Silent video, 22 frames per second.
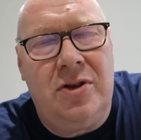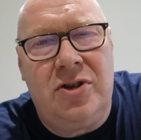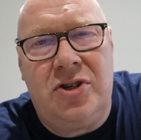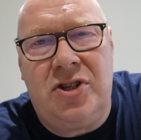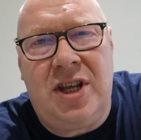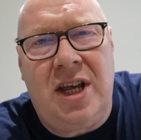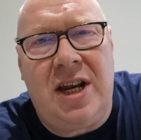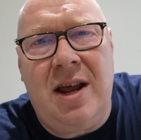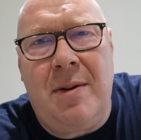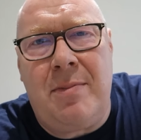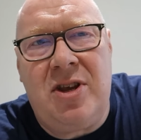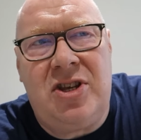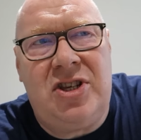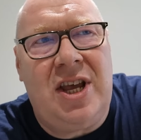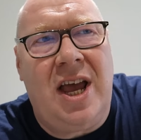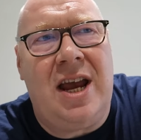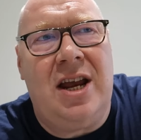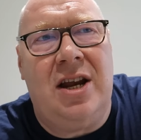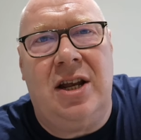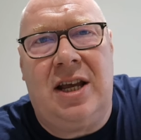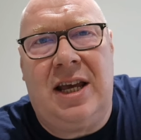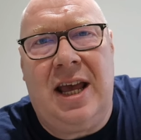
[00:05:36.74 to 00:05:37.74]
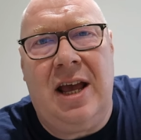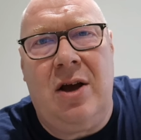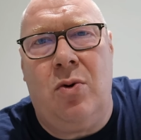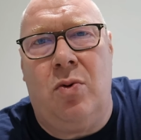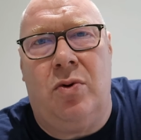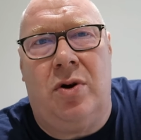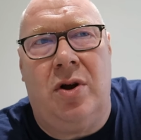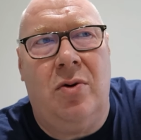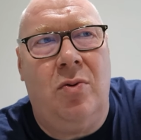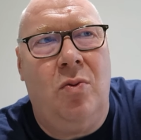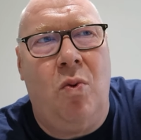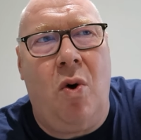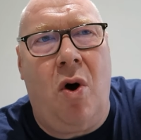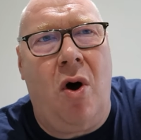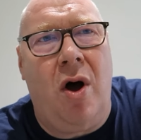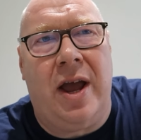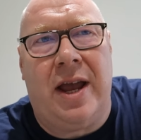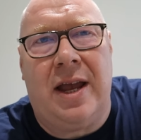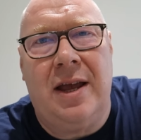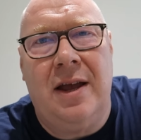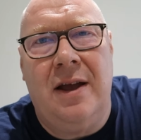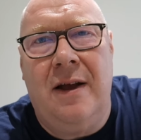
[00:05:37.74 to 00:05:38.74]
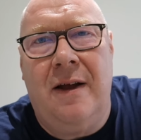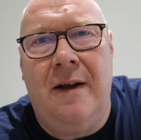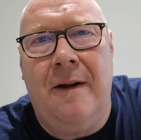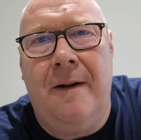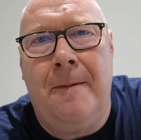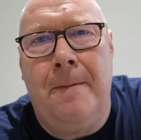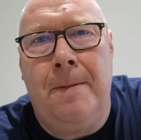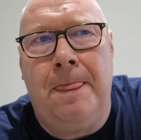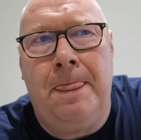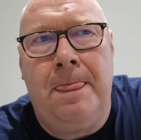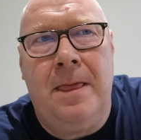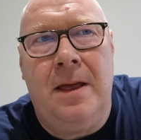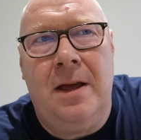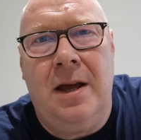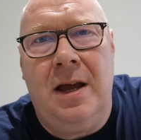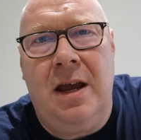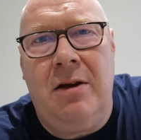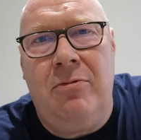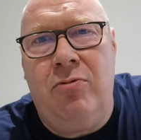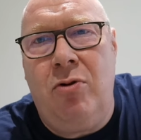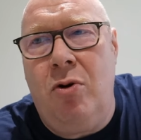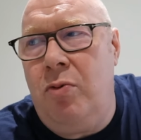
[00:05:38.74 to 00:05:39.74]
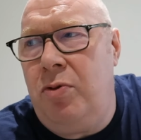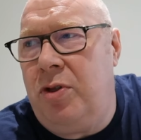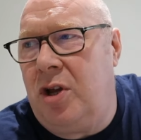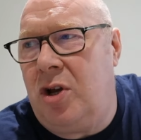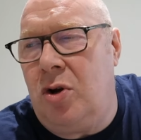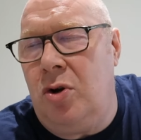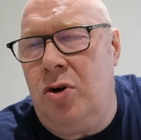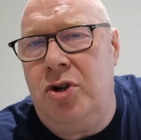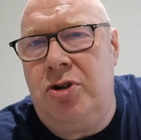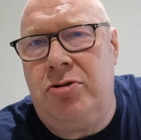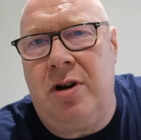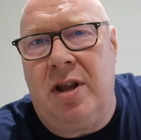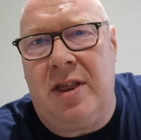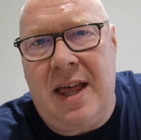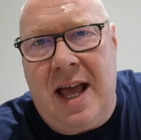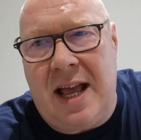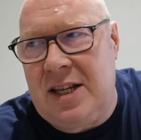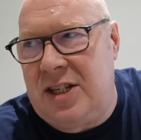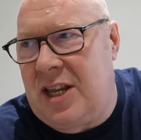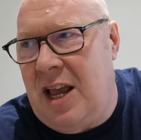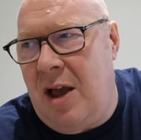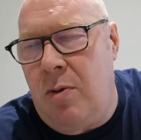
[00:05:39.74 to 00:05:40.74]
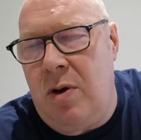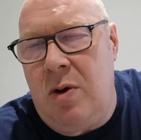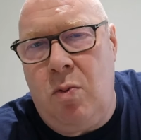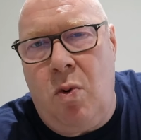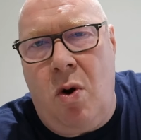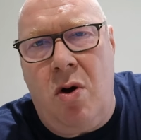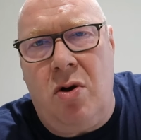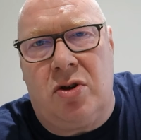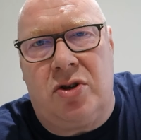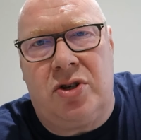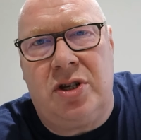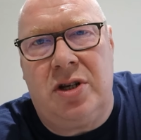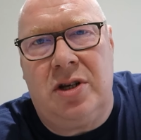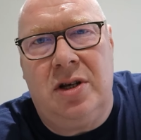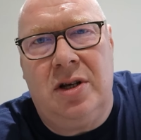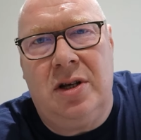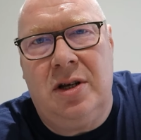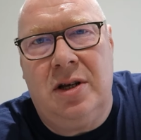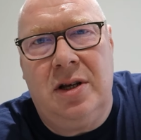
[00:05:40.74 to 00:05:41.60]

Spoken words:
Saddam Hussein killed. Why? He ruled the country. That's how it was.